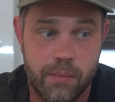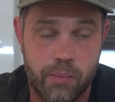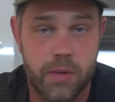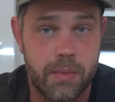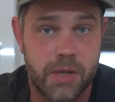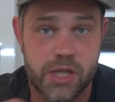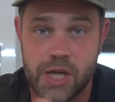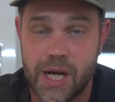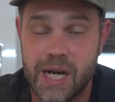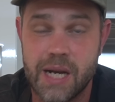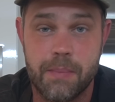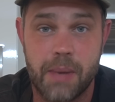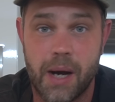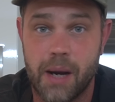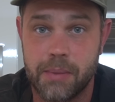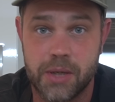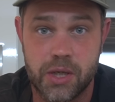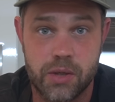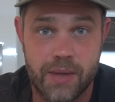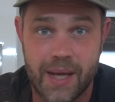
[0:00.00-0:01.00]
pretty much any
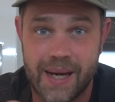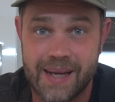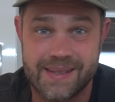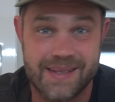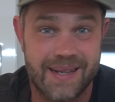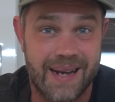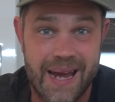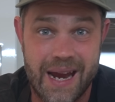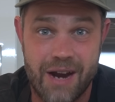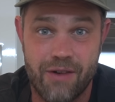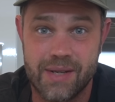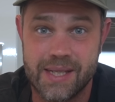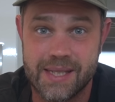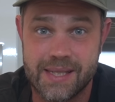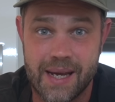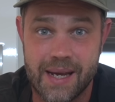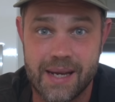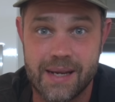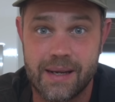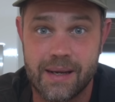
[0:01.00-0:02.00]
barbecue that has an air
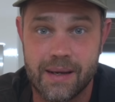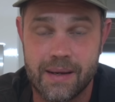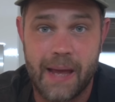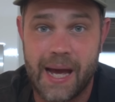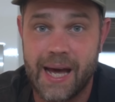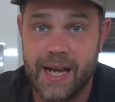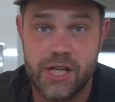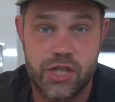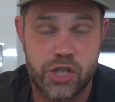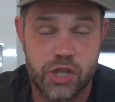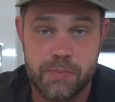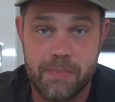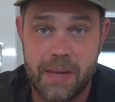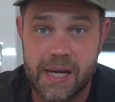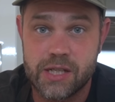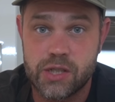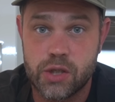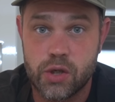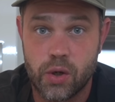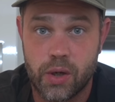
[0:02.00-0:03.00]
intake, and it just
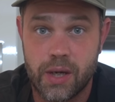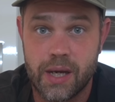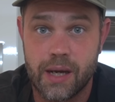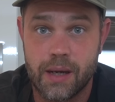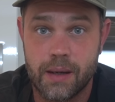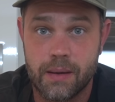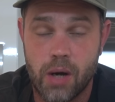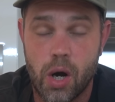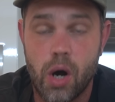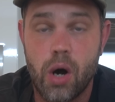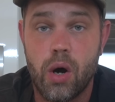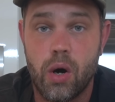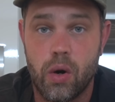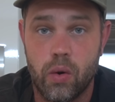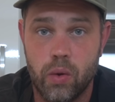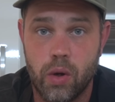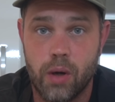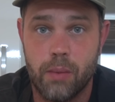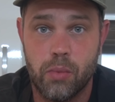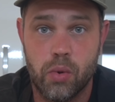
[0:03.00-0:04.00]
makes cooking a
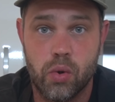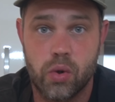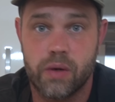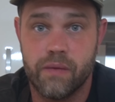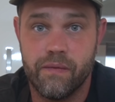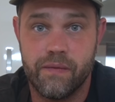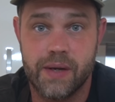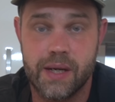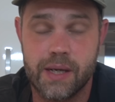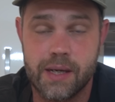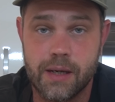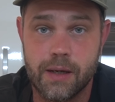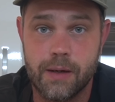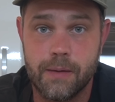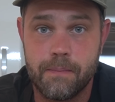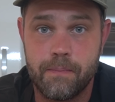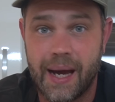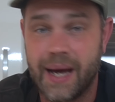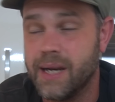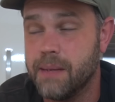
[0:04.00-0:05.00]
whole lot more convenient.
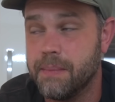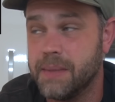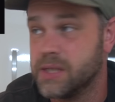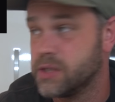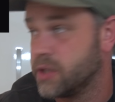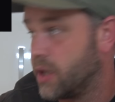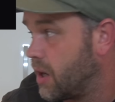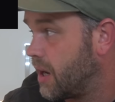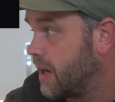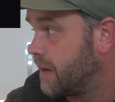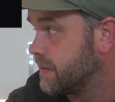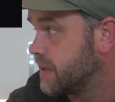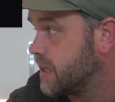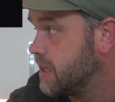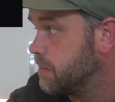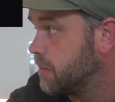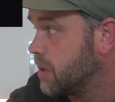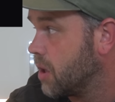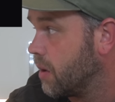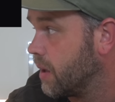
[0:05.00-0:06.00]
And it means I don't have to
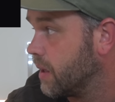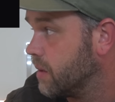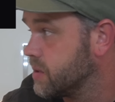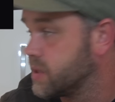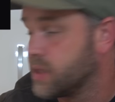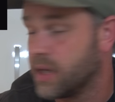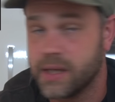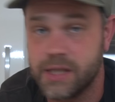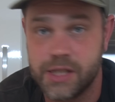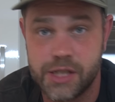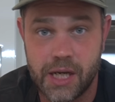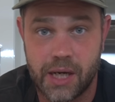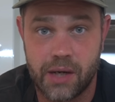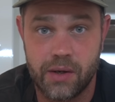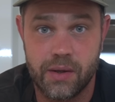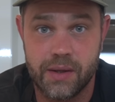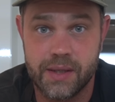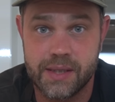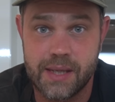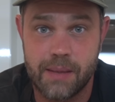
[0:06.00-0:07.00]
keep going outside and
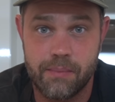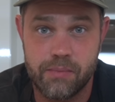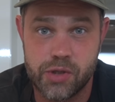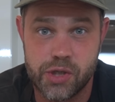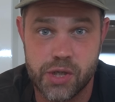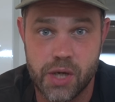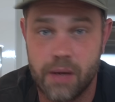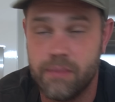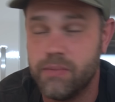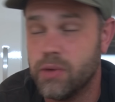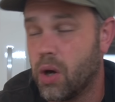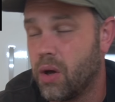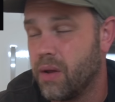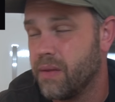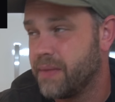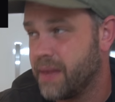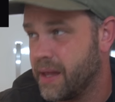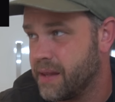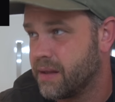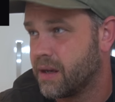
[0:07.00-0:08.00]
checking on the temperature.
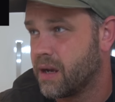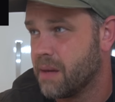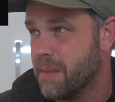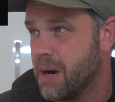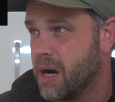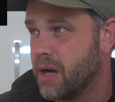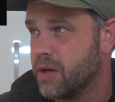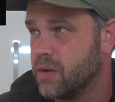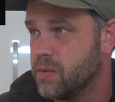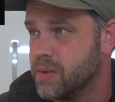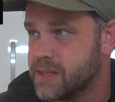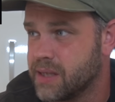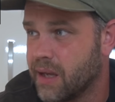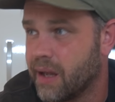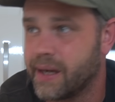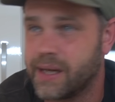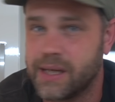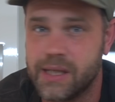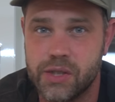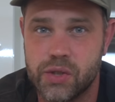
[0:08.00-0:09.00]
Not that the Kamado is
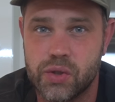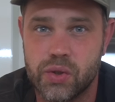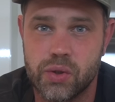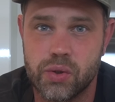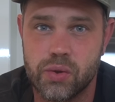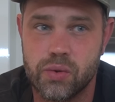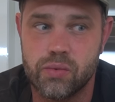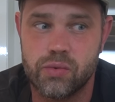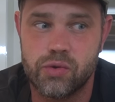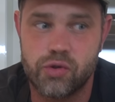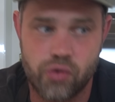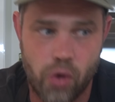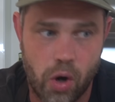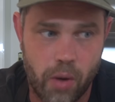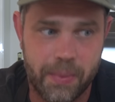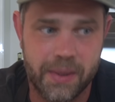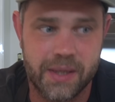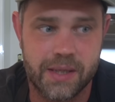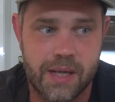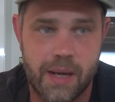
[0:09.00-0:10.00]
likely to
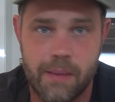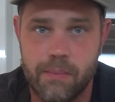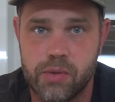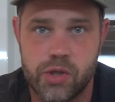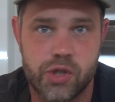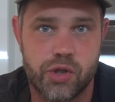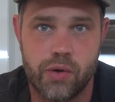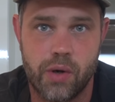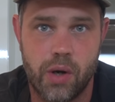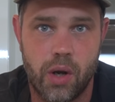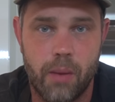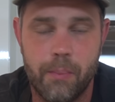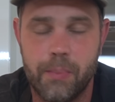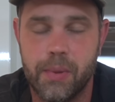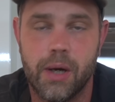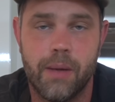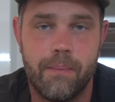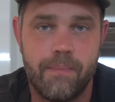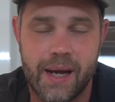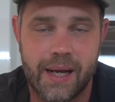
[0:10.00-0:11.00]
drop in temperature a lot,
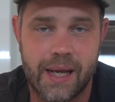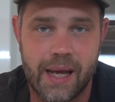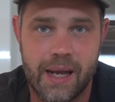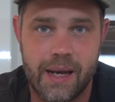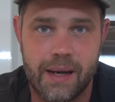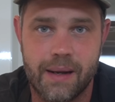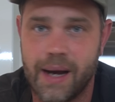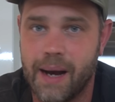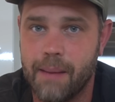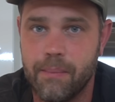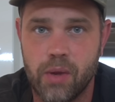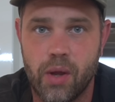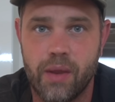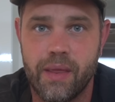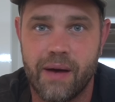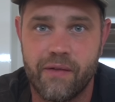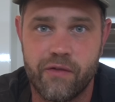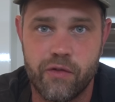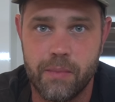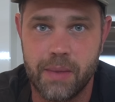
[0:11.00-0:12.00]
but again, I'm not
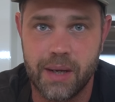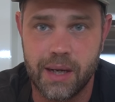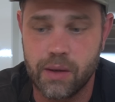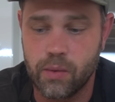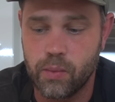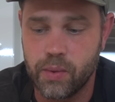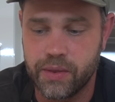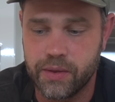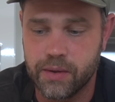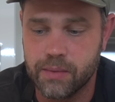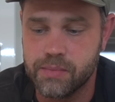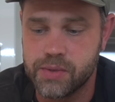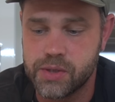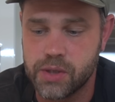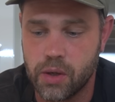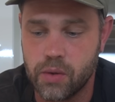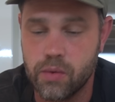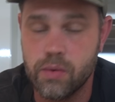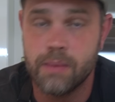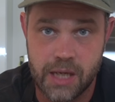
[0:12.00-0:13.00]
that familiar with them,
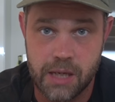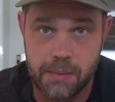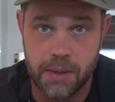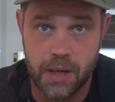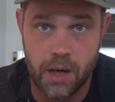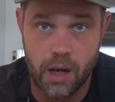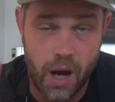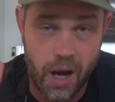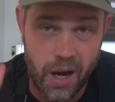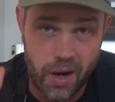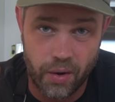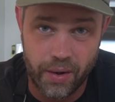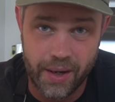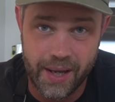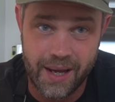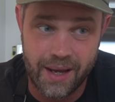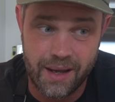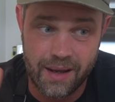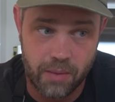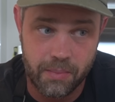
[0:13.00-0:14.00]
so keeping an eye on
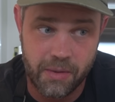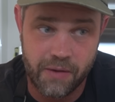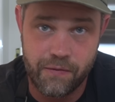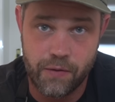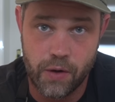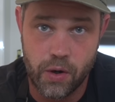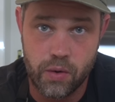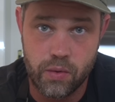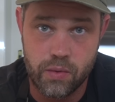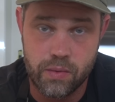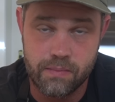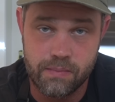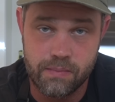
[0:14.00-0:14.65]
it on my phone